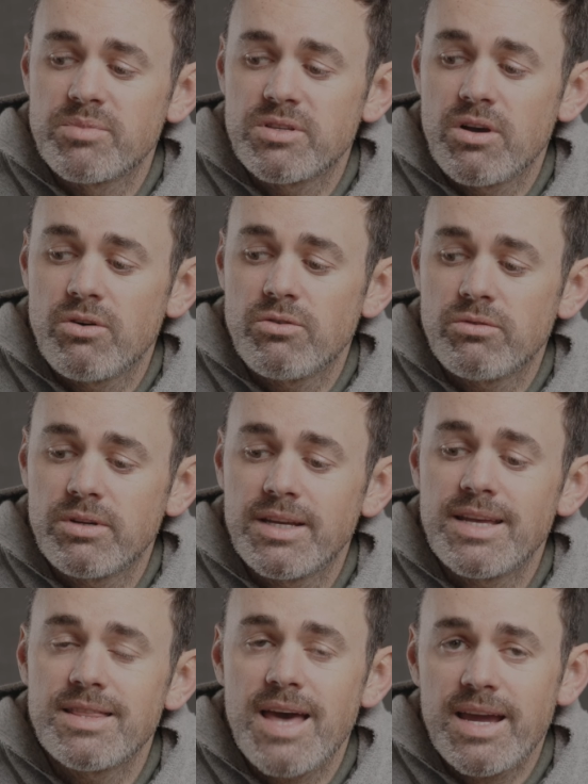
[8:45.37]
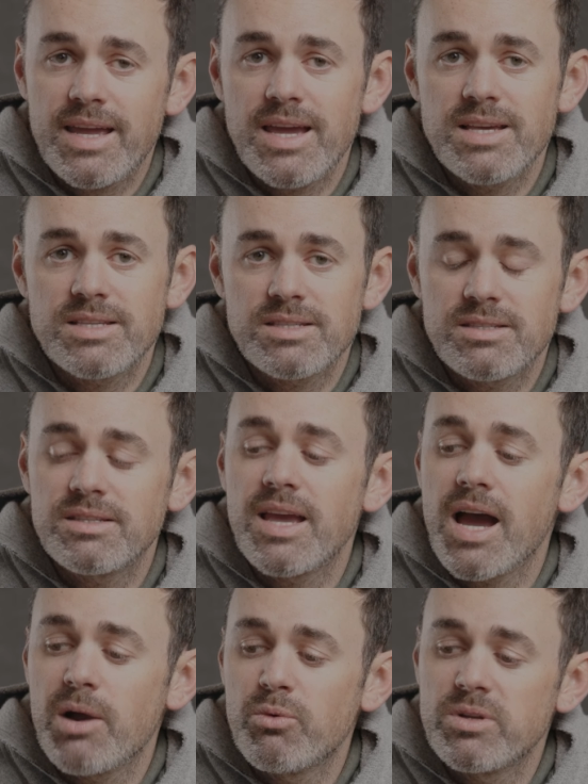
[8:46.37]
So in that case,
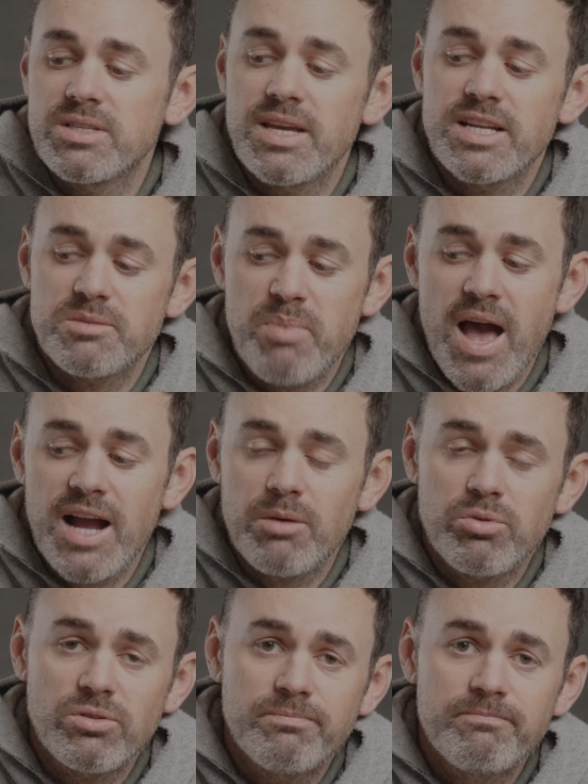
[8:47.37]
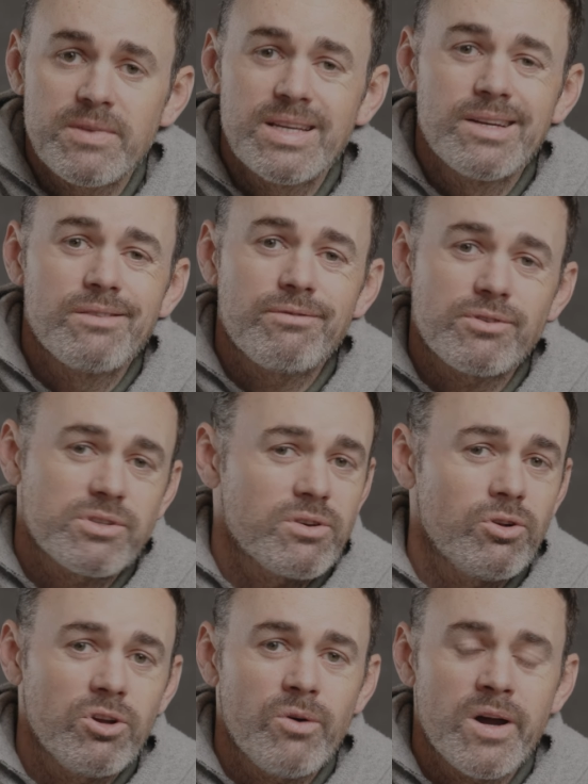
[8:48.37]
yeah, I would say it's packable. For
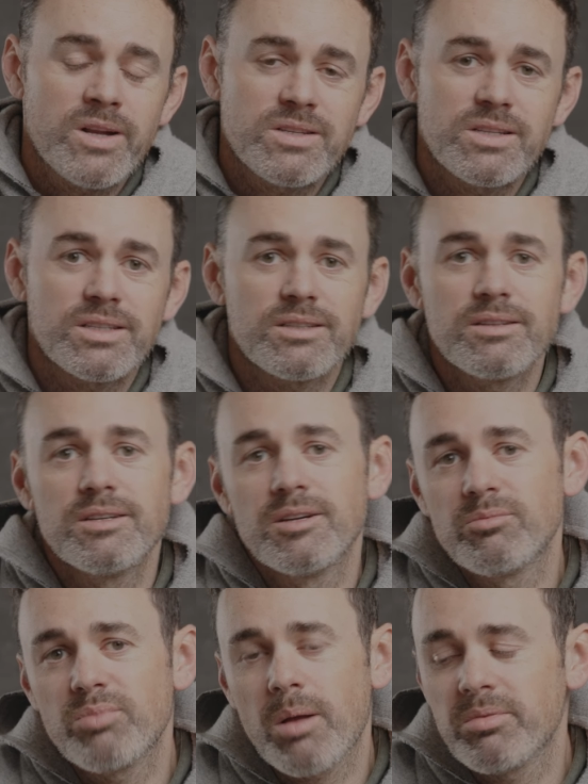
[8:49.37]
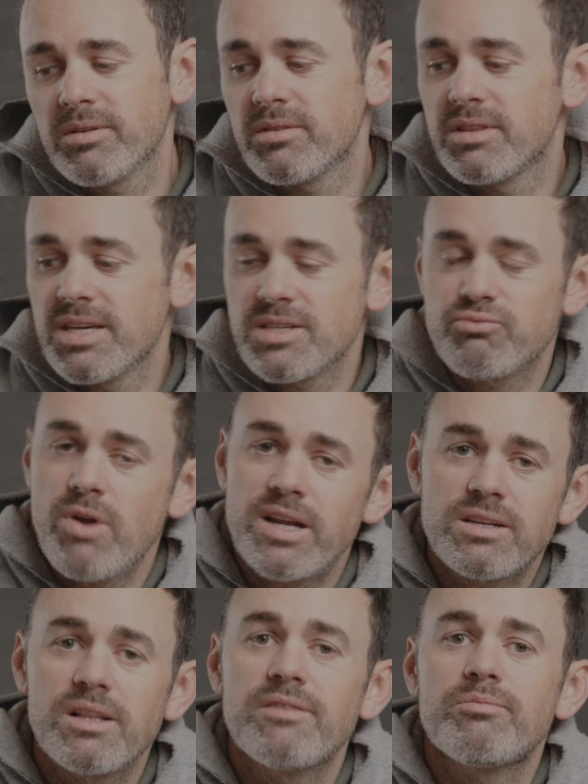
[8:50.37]
solo hunting, probably this
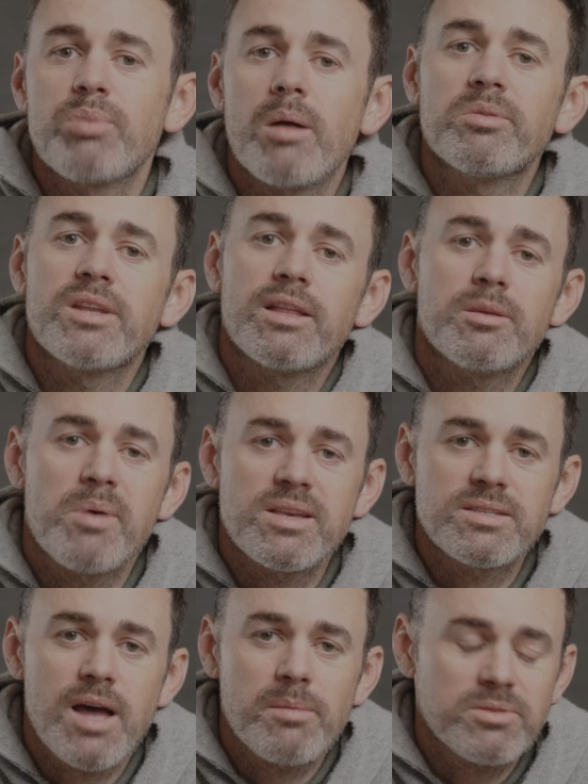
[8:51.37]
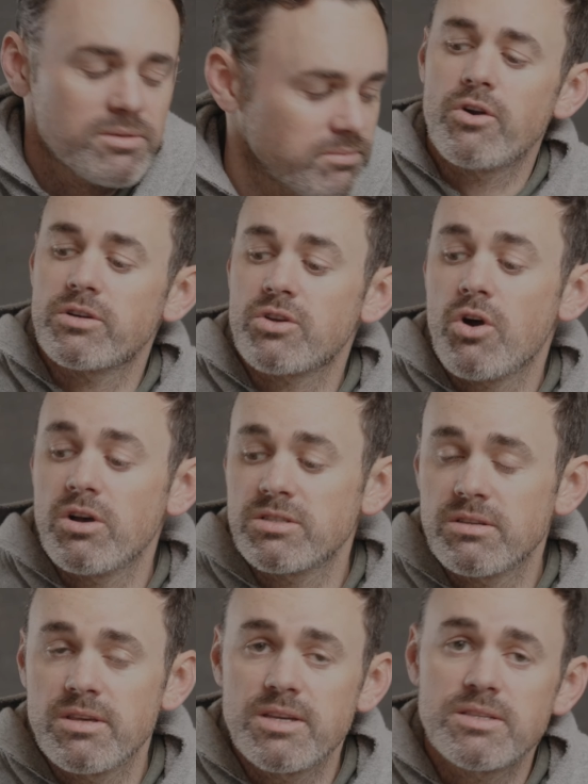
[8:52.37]
REDCLIFF, probably not the best option. As far as
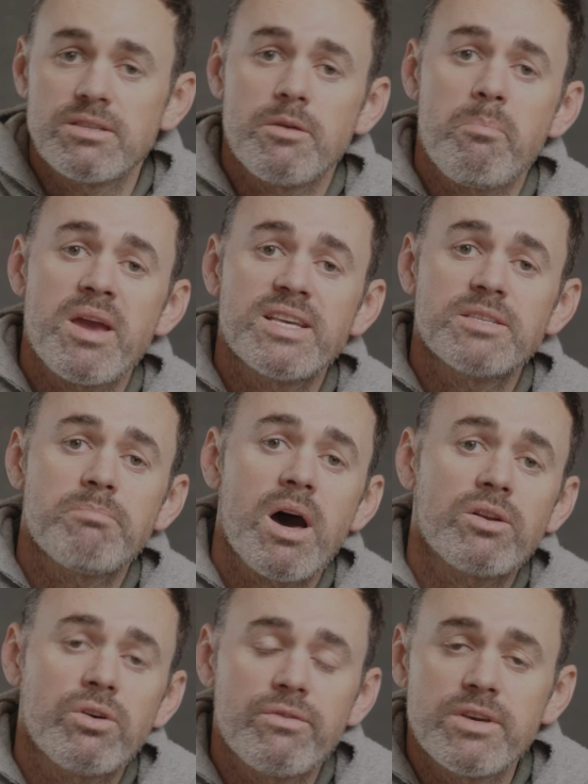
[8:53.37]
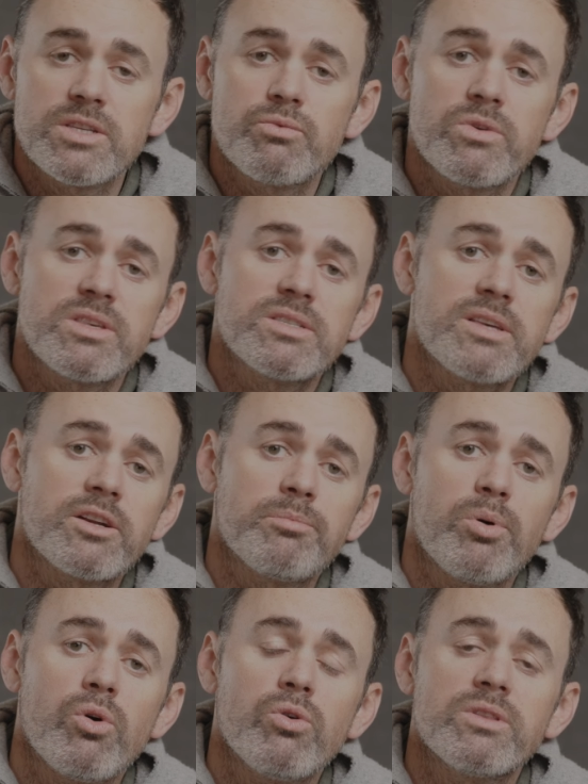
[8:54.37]
cost of this, the base model of this with the center
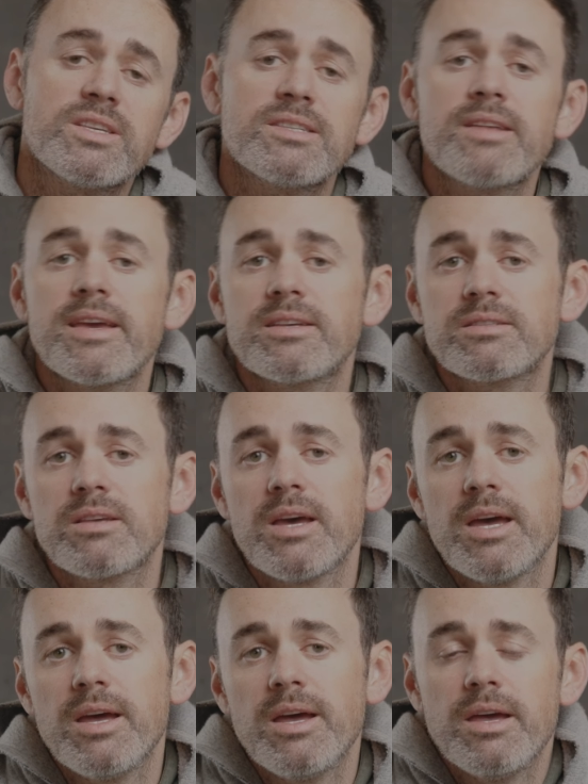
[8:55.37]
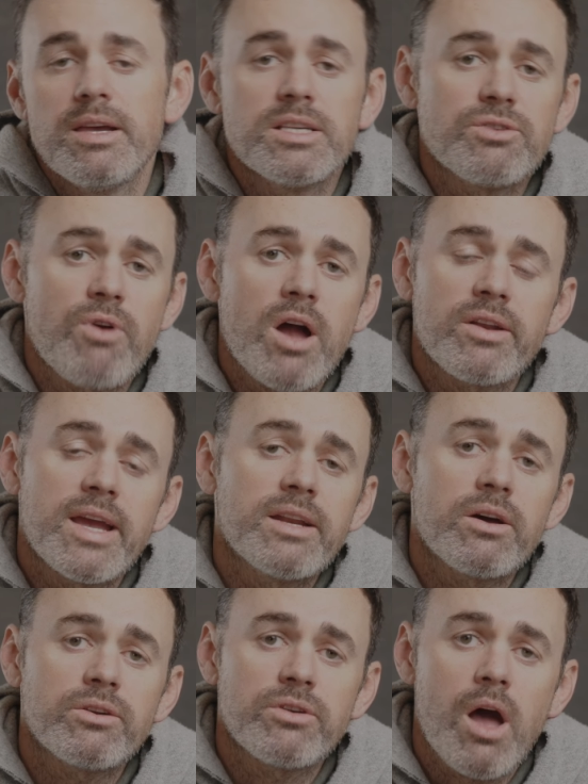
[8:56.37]
pole and the stakes is around
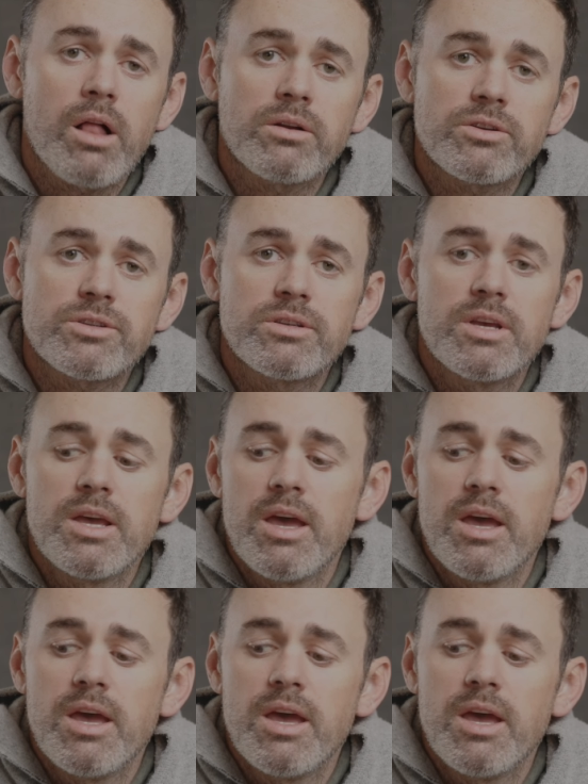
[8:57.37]
$800.